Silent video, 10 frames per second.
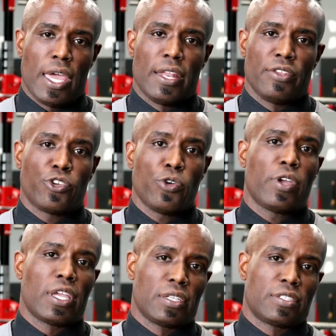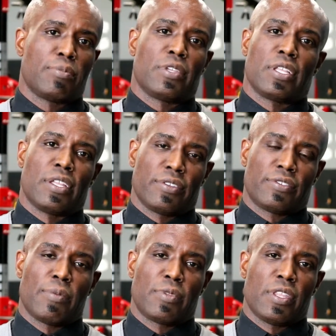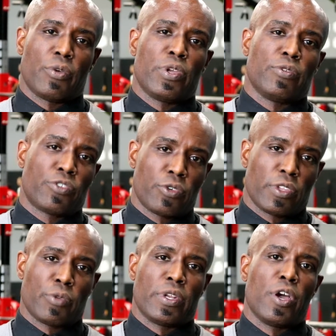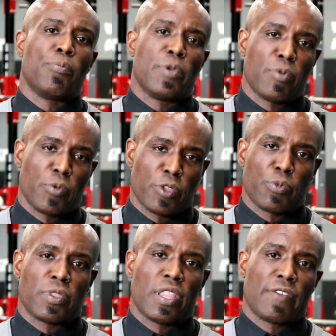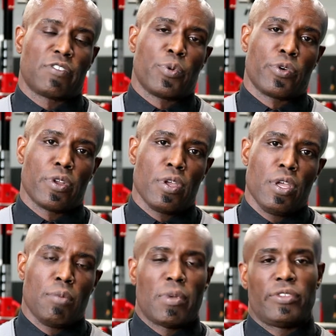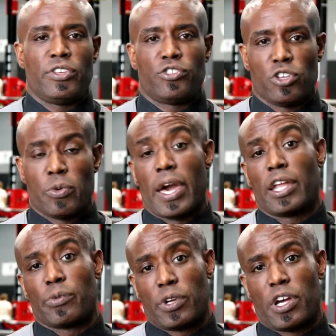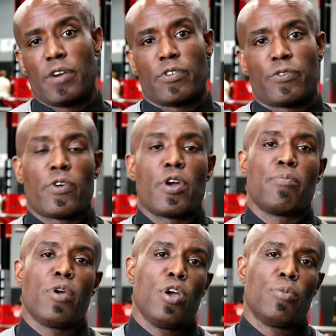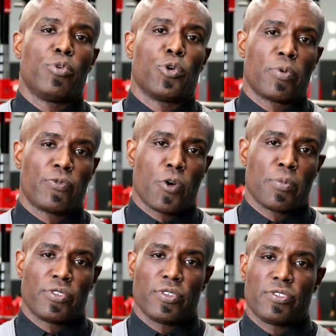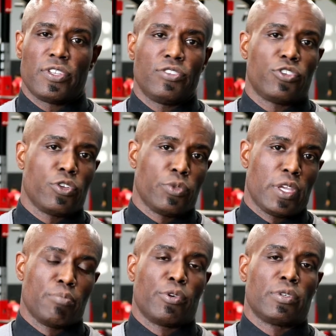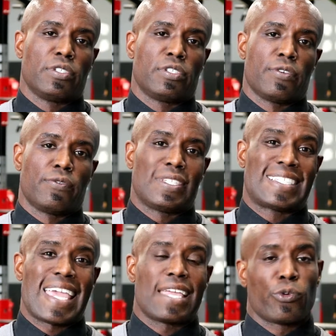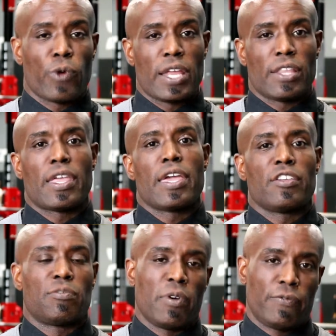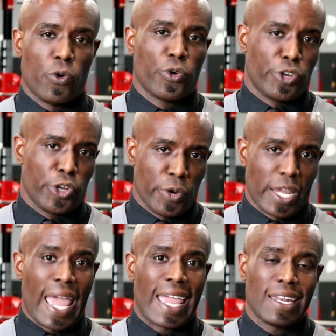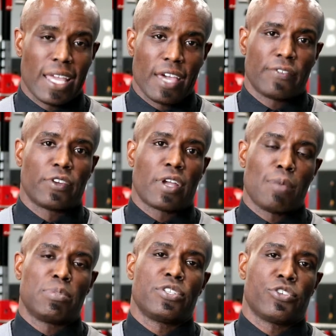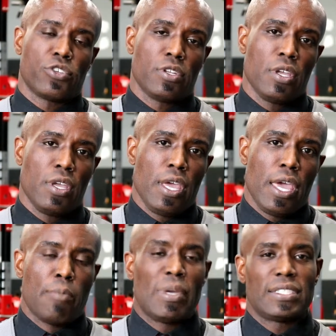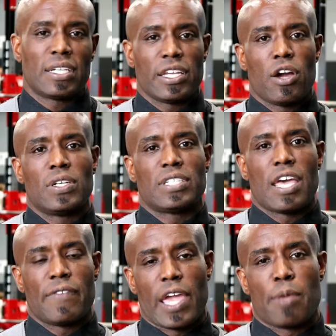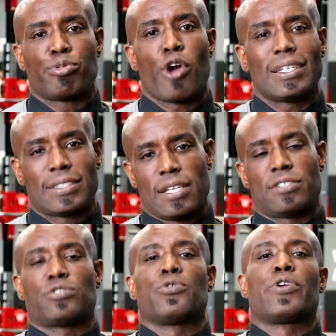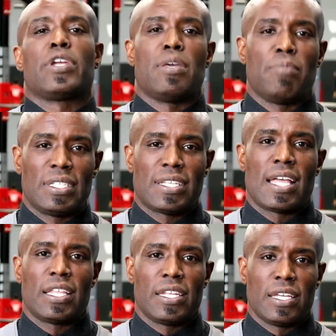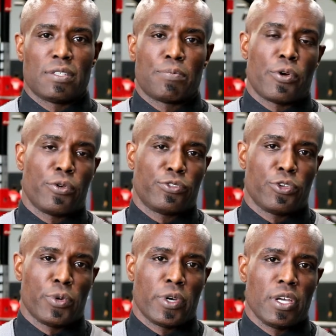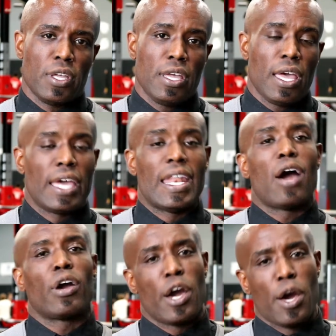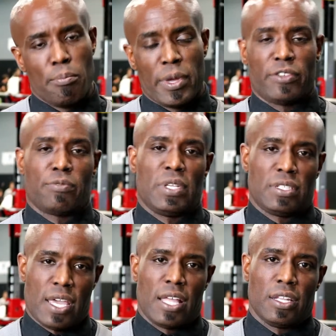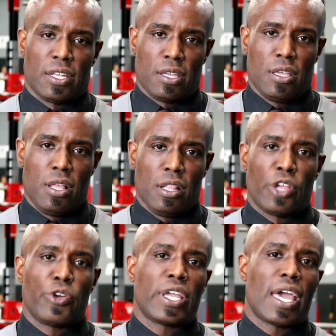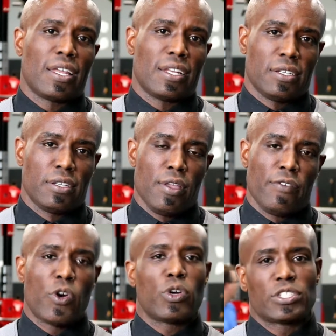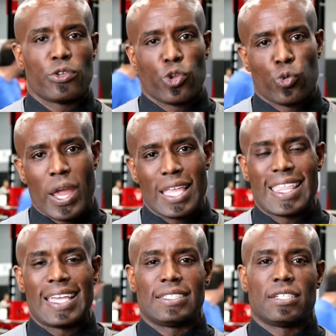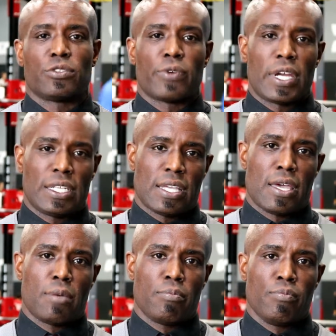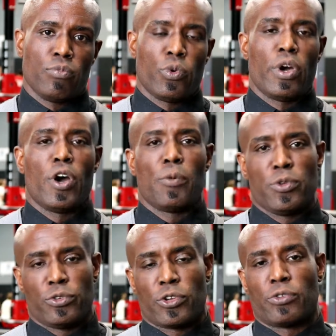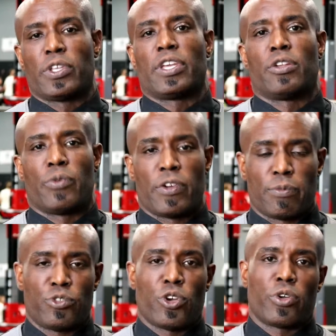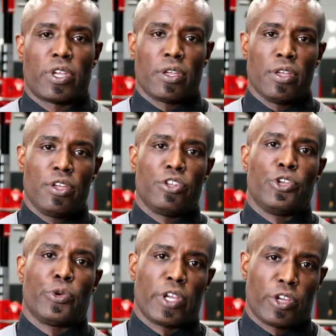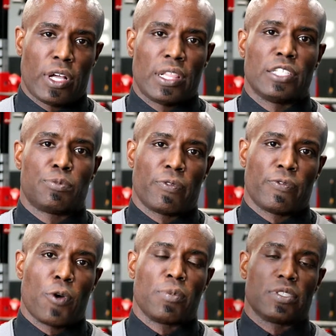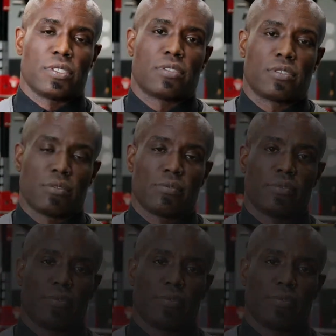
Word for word: And choking is something that is something that we certainly would help people with with Lifesport by teaching you how to recover from Full performances, teaching you the importance of saying the right things before, during, and after competition, and basically always having a process-oriented mentality as opposed to a, an outcome-based mentality. Learning how to focus on the right things at the right time will help you certainly get away from choking during clutch performances.